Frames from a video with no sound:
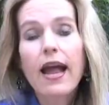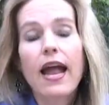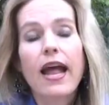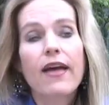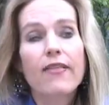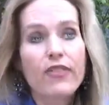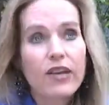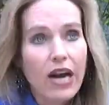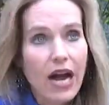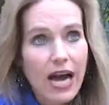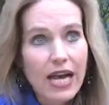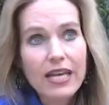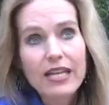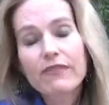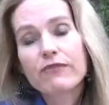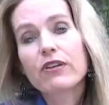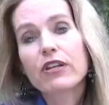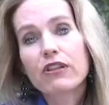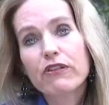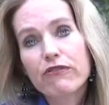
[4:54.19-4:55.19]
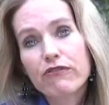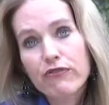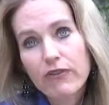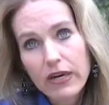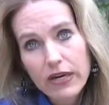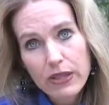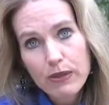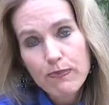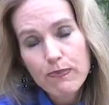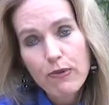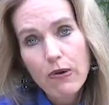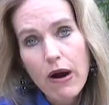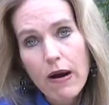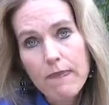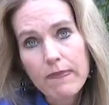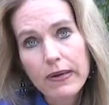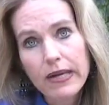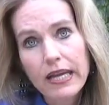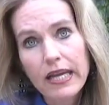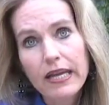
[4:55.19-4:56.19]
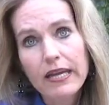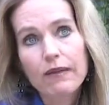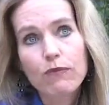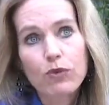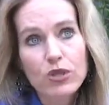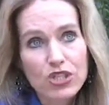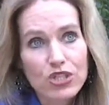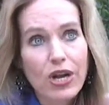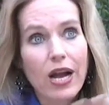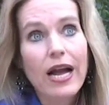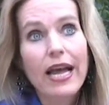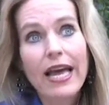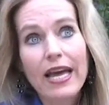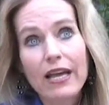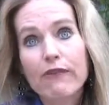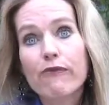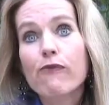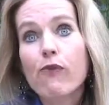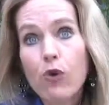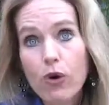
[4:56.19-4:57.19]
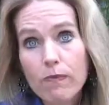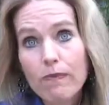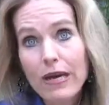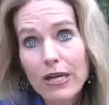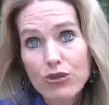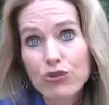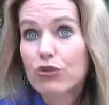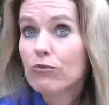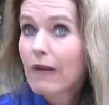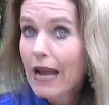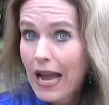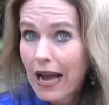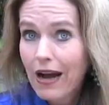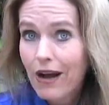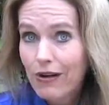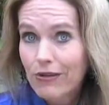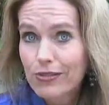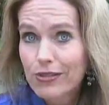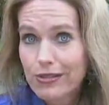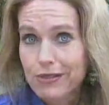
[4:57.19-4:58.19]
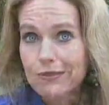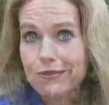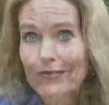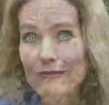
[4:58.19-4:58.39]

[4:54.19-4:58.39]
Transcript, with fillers: And then I lived in the front of the property, which I had a four bedroom house